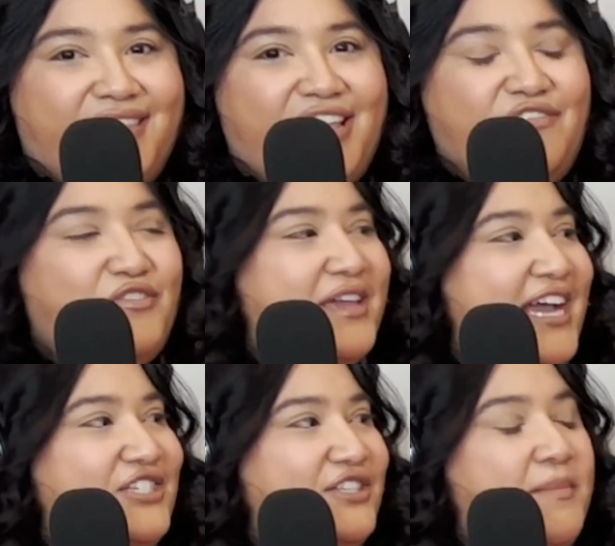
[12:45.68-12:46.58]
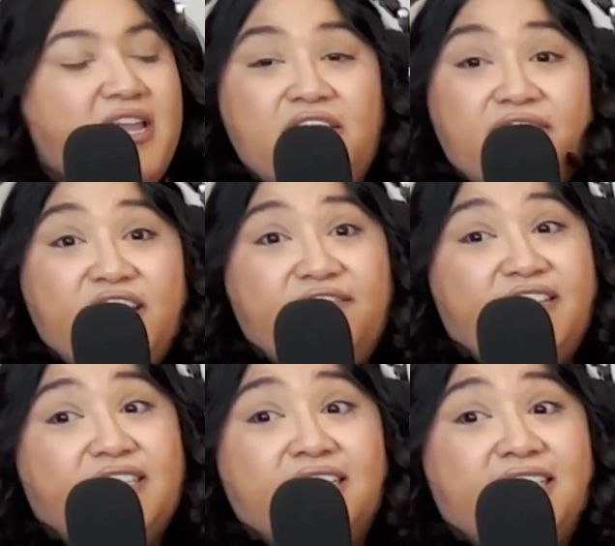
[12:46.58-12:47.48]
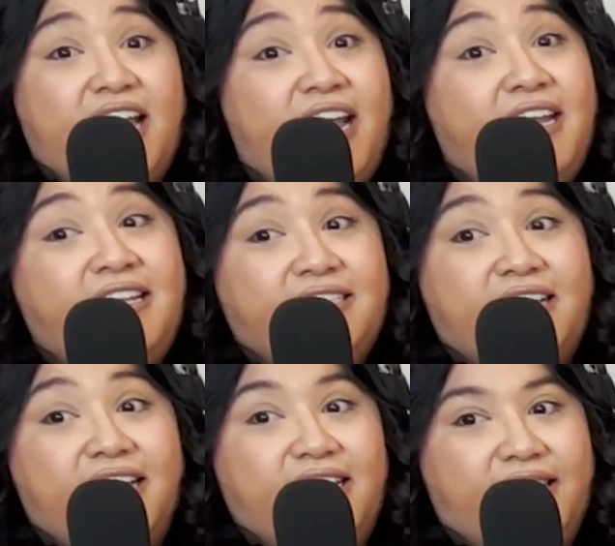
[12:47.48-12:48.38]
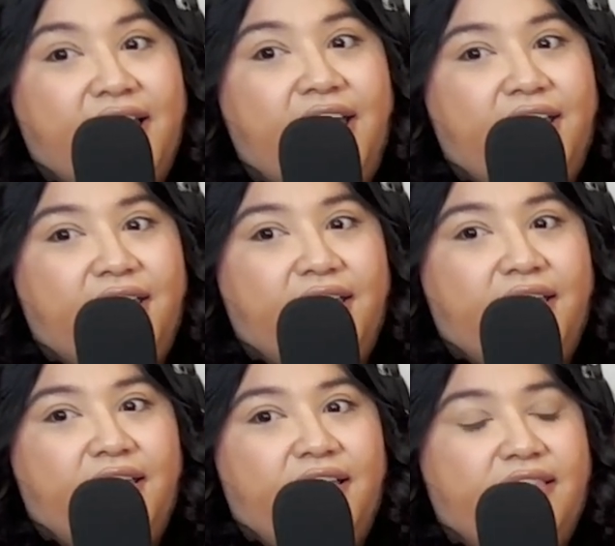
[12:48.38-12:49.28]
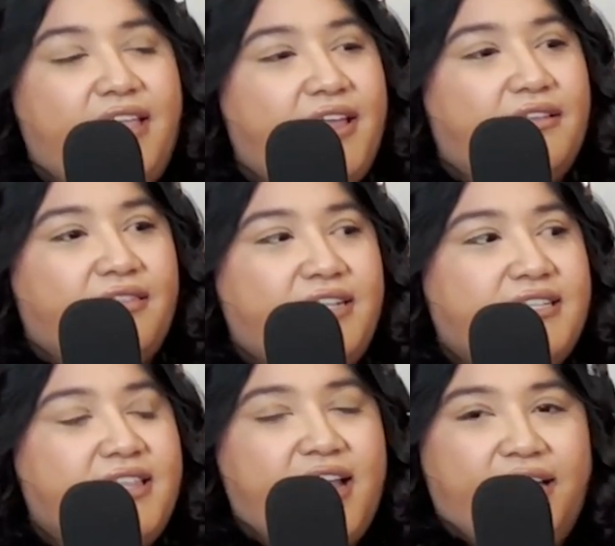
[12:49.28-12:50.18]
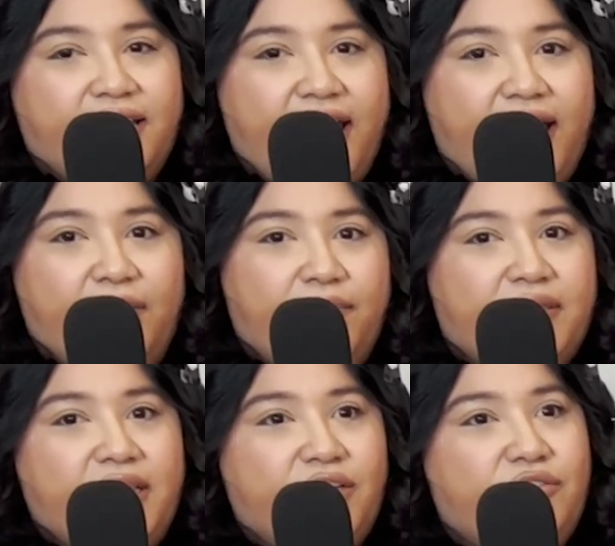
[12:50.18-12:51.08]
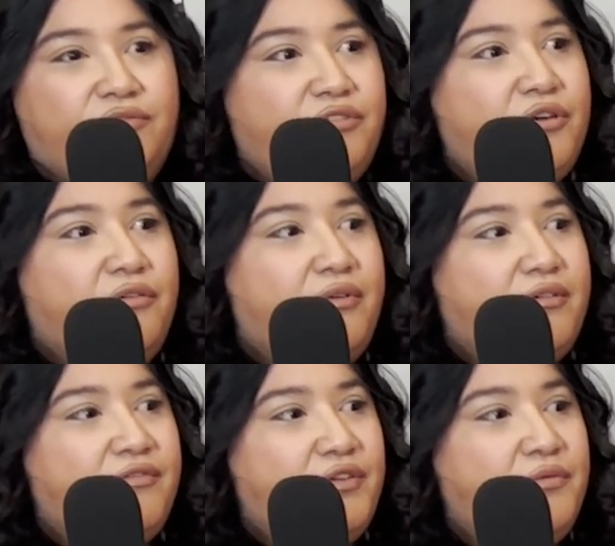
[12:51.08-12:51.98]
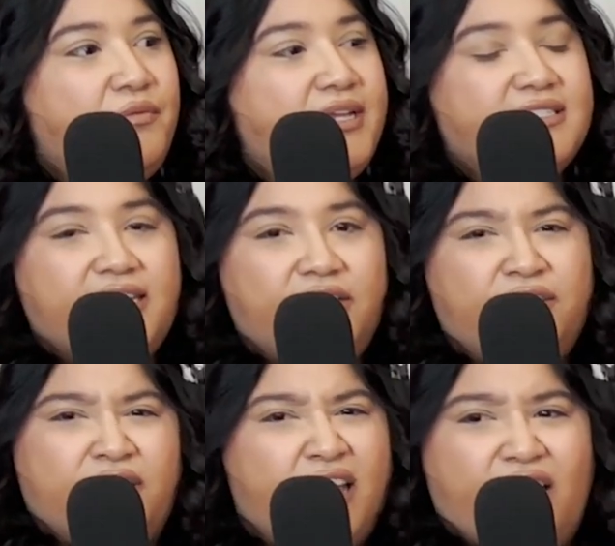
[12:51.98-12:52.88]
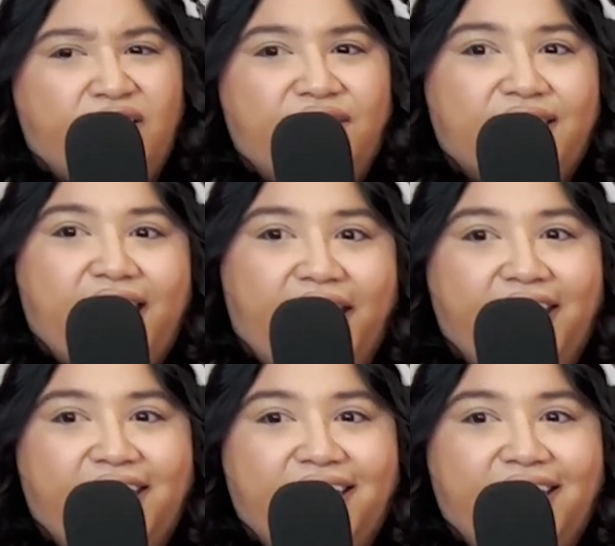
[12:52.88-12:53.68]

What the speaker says: Like if you catch them, even if it's a tiny, tiny lie, like they said they had a cat, but then, a few weeks later, they're like, I don't have a cat.